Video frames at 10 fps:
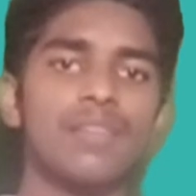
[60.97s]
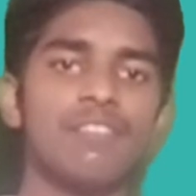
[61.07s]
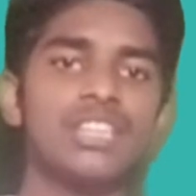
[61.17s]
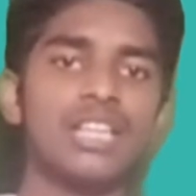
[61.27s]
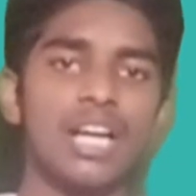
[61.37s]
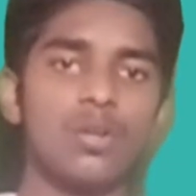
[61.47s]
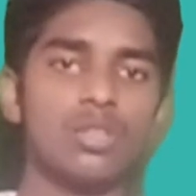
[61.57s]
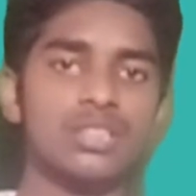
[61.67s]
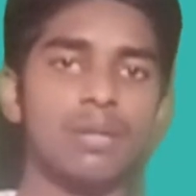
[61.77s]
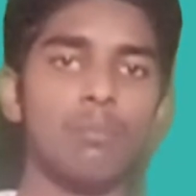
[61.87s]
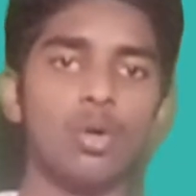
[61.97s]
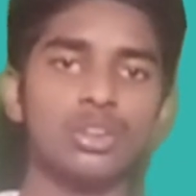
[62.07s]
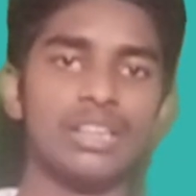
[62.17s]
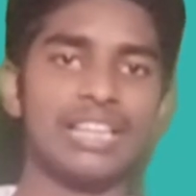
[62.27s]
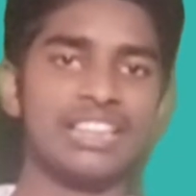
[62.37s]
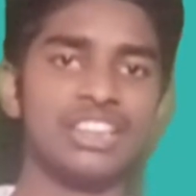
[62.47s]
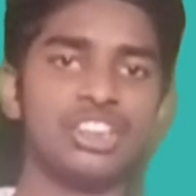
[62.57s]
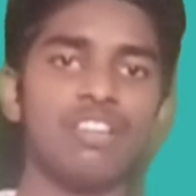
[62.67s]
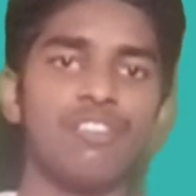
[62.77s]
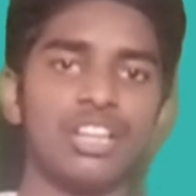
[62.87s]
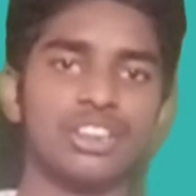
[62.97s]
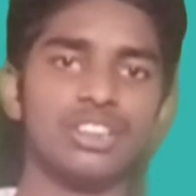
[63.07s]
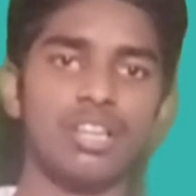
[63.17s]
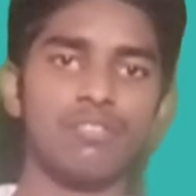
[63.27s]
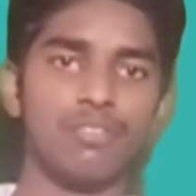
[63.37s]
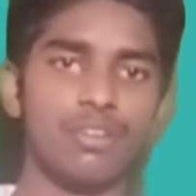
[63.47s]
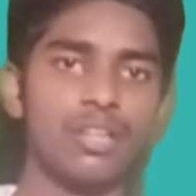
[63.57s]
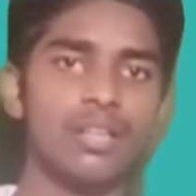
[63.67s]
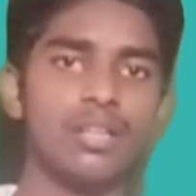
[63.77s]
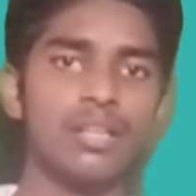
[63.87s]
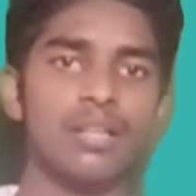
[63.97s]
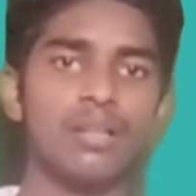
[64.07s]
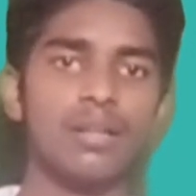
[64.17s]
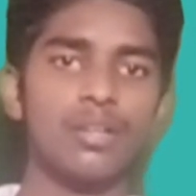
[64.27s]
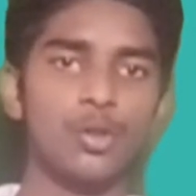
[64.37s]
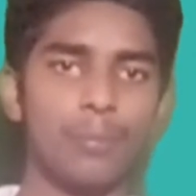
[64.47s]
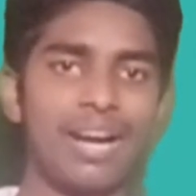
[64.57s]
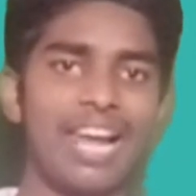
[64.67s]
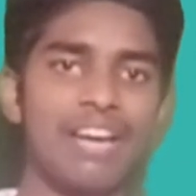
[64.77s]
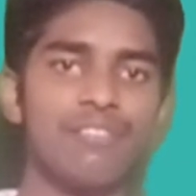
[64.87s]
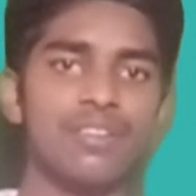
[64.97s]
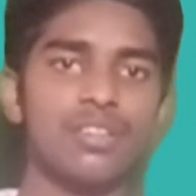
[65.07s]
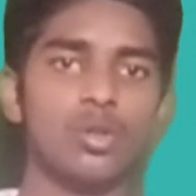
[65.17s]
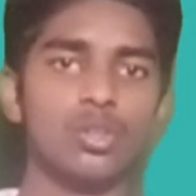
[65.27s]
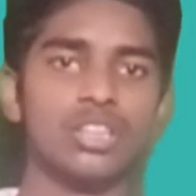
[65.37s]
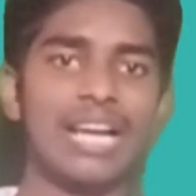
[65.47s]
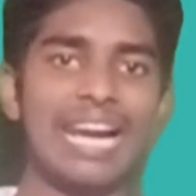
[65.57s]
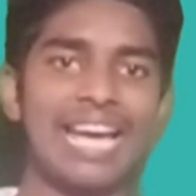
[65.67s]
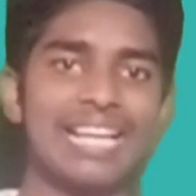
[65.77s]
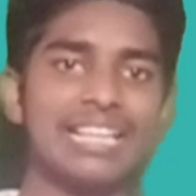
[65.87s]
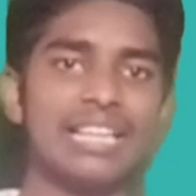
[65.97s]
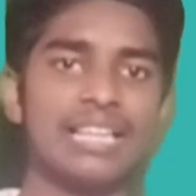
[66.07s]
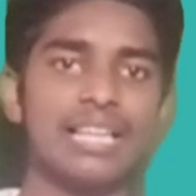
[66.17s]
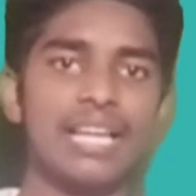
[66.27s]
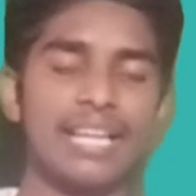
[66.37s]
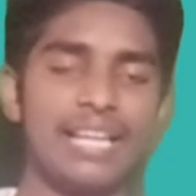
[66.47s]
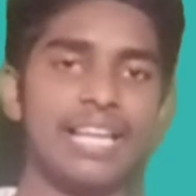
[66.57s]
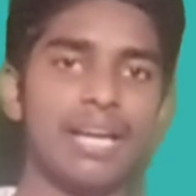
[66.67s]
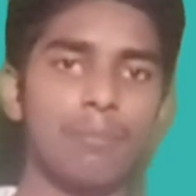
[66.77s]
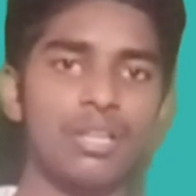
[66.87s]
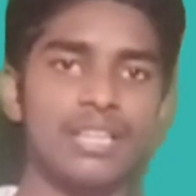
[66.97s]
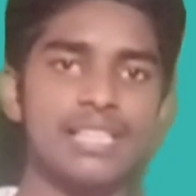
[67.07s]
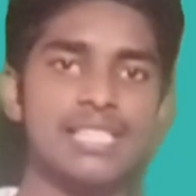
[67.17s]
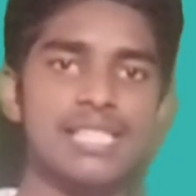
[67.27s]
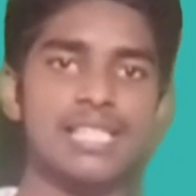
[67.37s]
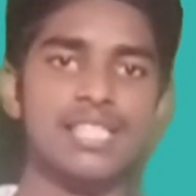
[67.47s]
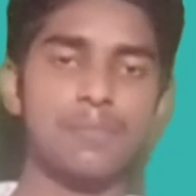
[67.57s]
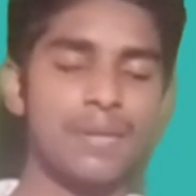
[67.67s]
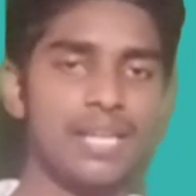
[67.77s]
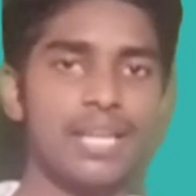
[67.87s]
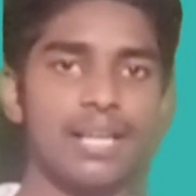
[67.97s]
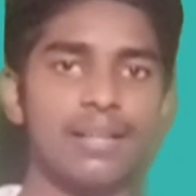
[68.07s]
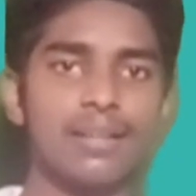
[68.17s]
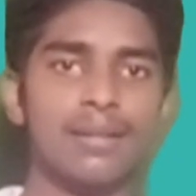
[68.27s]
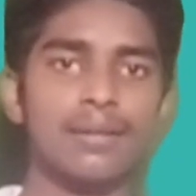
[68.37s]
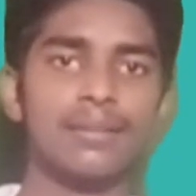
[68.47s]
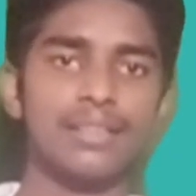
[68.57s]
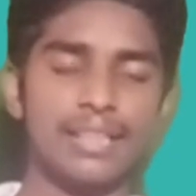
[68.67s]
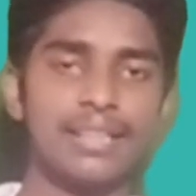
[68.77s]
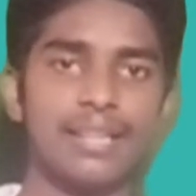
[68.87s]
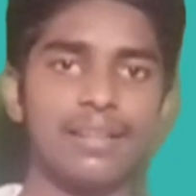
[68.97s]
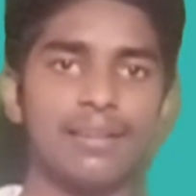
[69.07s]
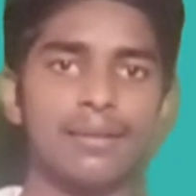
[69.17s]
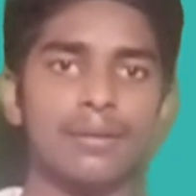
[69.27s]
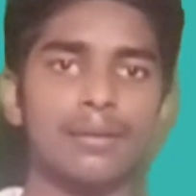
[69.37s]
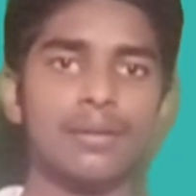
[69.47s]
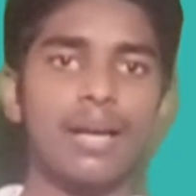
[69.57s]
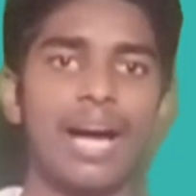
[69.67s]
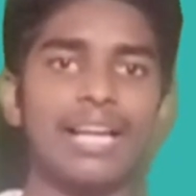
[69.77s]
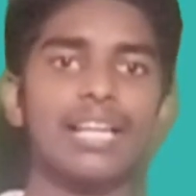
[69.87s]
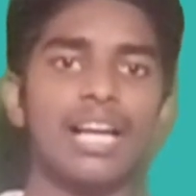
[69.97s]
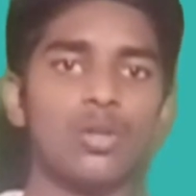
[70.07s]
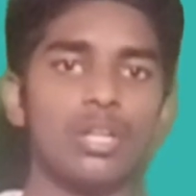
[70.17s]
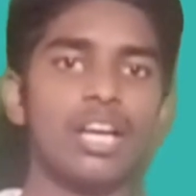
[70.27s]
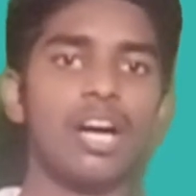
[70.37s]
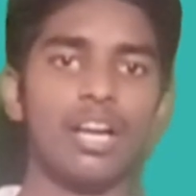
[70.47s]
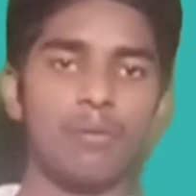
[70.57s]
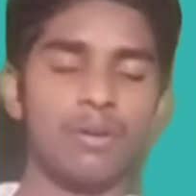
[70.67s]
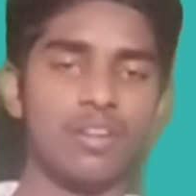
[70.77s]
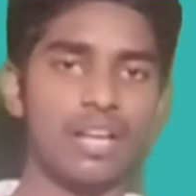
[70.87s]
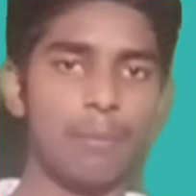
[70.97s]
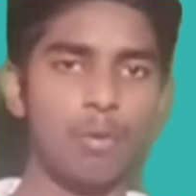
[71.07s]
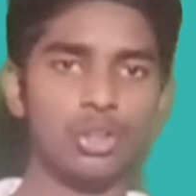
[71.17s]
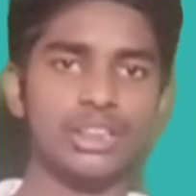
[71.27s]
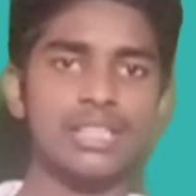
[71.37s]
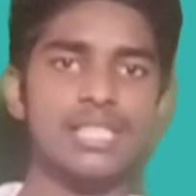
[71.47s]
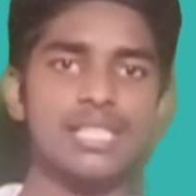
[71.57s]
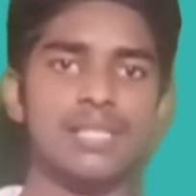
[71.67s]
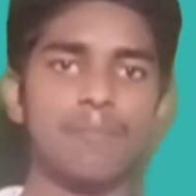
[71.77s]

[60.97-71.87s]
which controls the most essential functions of our human life, those are like reading abilities, speaking, thinking, and controlling all our emotions,